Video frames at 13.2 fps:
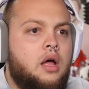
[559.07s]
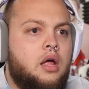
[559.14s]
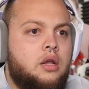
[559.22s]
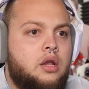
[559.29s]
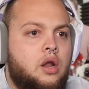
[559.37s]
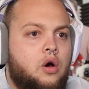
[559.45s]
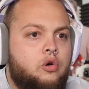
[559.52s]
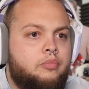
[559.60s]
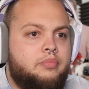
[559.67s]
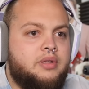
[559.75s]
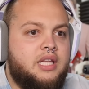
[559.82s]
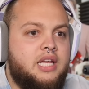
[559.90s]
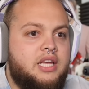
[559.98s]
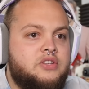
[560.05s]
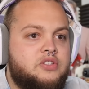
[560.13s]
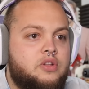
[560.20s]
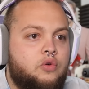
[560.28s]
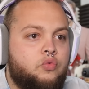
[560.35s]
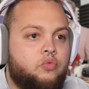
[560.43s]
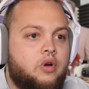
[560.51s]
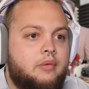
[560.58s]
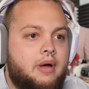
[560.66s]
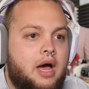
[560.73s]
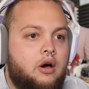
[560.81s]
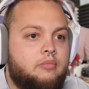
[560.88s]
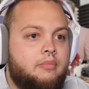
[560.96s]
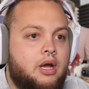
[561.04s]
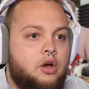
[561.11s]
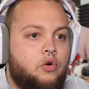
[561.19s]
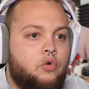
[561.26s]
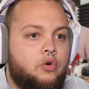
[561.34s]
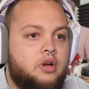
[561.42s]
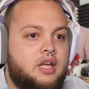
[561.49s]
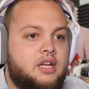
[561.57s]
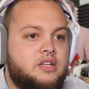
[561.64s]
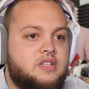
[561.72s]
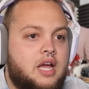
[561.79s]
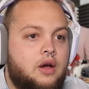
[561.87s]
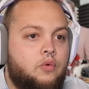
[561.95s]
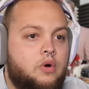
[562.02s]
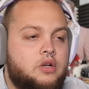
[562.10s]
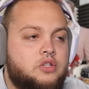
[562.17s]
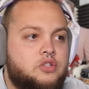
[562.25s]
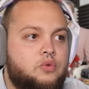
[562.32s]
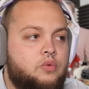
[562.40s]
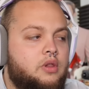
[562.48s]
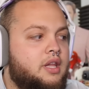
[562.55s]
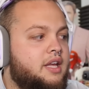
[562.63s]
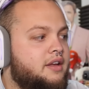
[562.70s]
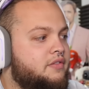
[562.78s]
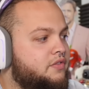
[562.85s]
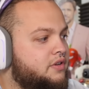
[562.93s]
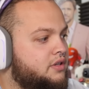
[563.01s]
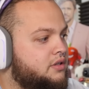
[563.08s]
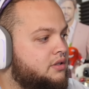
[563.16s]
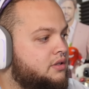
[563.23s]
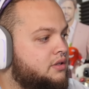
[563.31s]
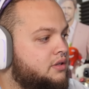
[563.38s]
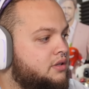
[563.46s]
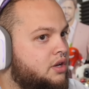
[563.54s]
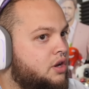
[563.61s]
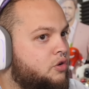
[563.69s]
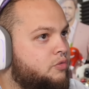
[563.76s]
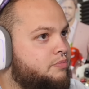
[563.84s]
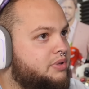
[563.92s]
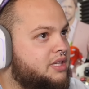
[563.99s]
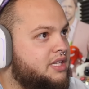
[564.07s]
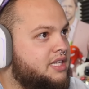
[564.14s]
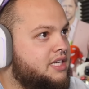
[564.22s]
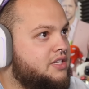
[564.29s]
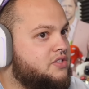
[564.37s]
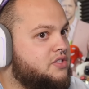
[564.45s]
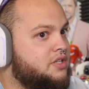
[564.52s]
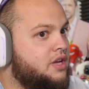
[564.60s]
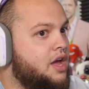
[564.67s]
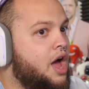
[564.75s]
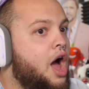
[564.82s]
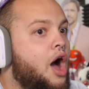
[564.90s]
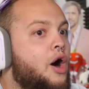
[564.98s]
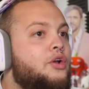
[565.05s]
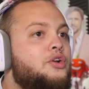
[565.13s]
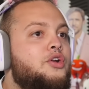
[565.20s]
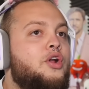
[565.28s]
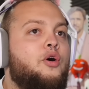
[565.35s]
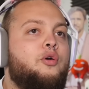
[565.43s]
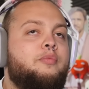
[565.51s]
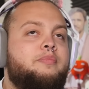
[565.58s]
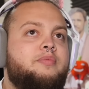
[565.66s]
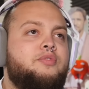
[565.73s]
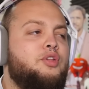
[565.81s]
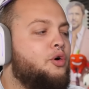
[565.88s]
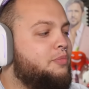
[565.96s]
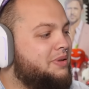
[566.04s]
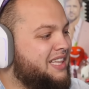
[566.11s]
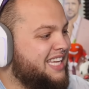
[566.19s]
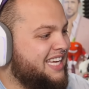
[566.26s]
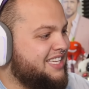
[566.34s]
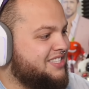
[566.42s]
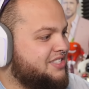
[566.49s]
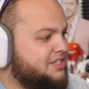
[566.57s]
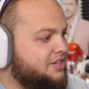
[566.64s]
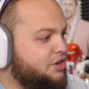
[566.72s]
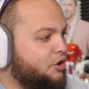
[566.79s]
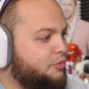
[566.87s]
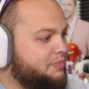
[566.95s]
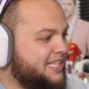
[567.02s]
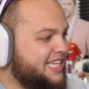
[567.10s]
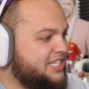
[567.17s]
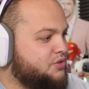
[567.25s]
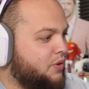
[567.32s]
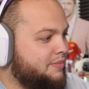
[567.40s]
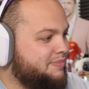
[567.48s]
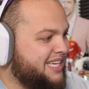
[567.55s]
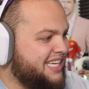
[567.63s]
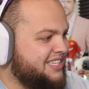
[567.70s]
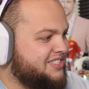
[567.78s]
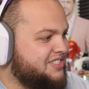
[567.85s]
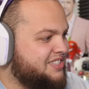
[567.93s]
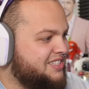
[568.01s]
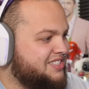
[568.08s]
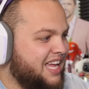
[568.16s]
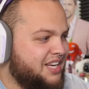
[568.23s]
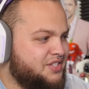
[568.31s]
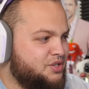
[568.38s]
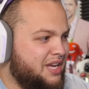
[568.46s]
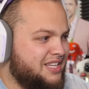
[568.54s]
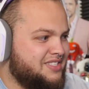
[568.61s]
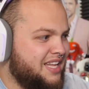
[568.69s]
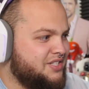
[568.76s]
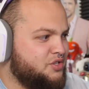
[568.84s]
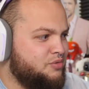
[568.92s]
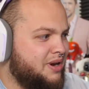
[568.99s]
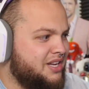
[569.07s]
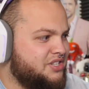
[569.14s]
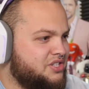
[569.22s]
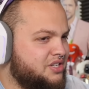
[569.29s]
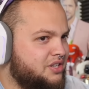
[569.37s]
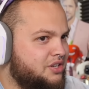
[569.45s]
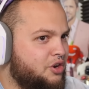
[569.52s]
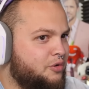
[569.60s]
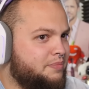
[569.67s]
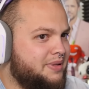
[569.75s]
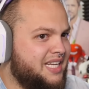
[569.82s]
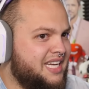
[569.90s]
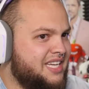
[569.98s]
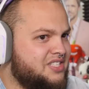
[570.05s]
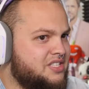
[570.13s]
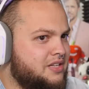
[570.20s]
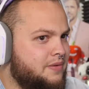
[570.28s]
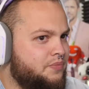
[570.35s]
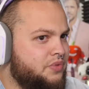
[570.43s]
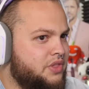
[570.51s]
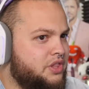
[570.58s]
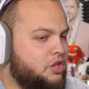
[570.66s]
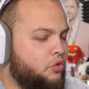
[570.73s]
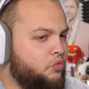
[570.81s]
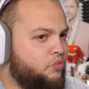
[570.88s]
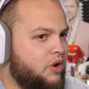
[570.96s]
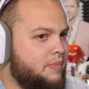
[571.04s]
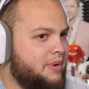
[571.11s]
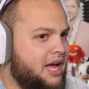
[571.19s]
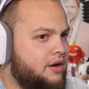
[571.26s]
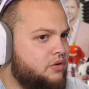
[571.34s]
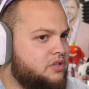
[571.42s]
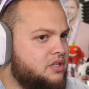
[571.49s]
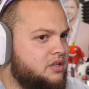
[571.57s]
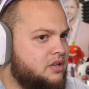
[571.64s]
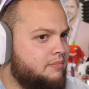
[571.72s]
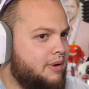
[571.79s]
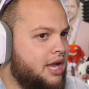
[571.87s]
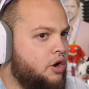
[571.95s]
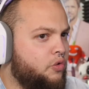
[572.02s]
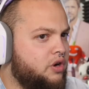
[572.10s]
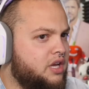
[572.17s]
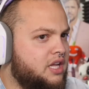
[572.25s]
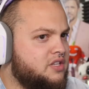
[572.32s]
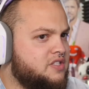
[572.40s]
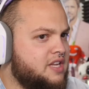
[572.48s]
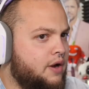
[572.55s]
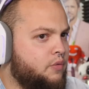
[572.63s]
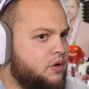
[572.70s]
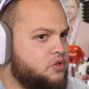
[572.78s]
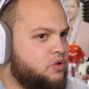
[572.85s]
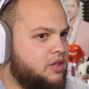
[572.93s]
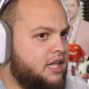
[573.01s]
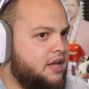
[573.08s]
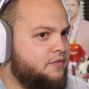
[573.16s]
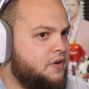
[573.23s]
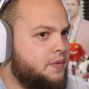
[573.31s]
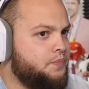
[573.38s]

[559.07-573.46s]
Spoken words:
No, please, don't rip out my organs. I want to live. No, please. Nope. No, please. No, please. One piece. Is that too much? No, please. Don't rip out my organs. I want to live.